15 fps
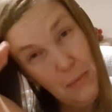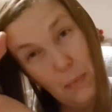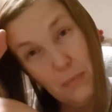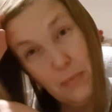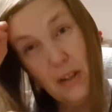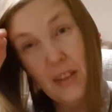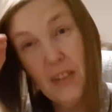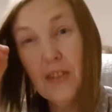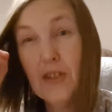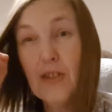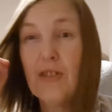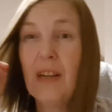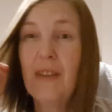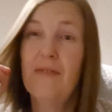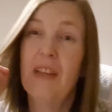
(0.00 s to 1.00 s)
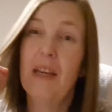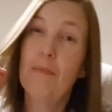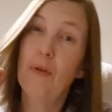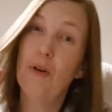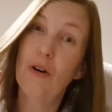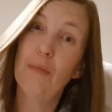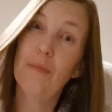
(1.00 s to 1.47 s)
my brothers, if they
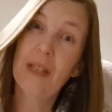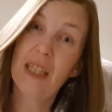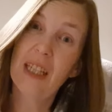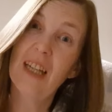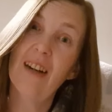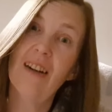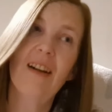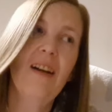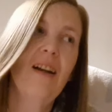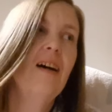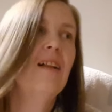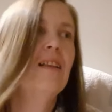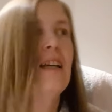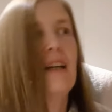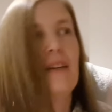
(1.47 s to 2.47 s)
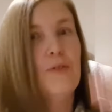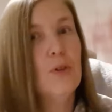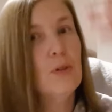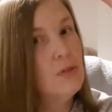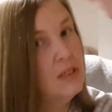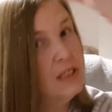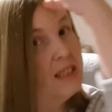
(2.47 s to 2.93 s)
pop here. Like, I've
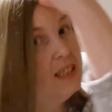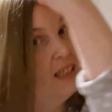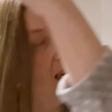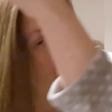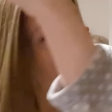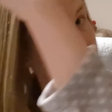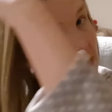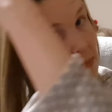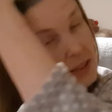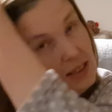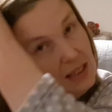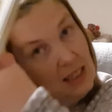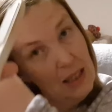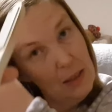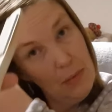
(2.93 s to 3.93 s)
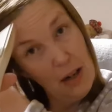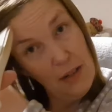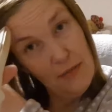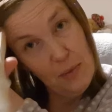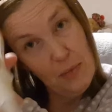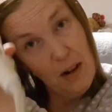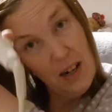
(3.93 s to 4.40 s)
not seen anybody,
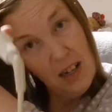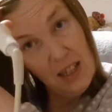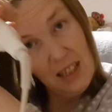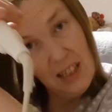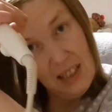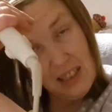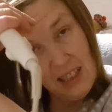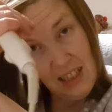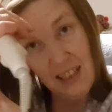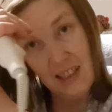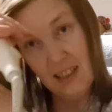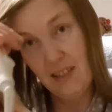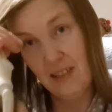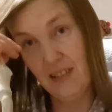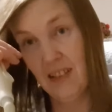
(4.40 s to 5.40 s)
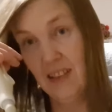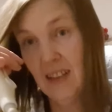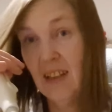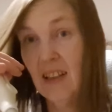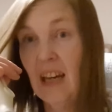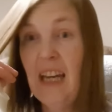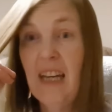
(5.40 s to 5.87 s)
apart from Mark, I think.
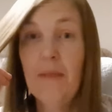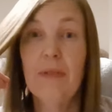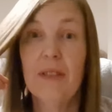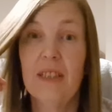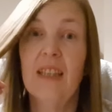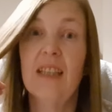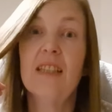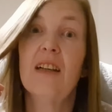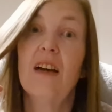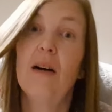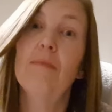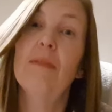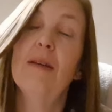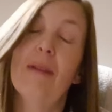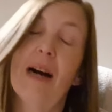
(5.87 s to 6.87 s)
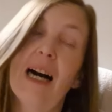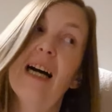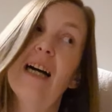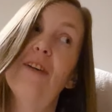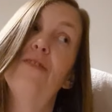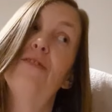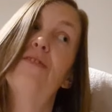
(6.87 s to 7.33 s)
Anybody that's come to my
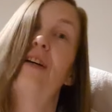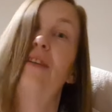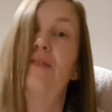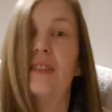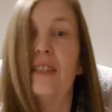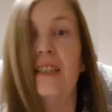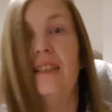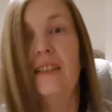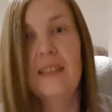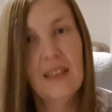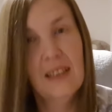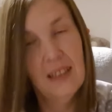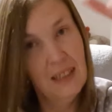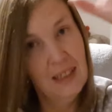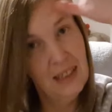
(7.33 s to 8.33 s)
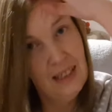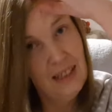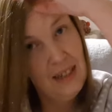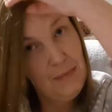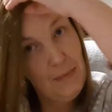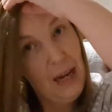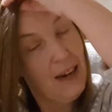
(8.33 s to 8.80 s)
house, I've seen.
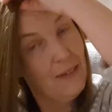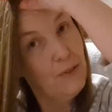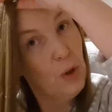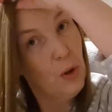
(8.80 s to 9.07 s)
But I've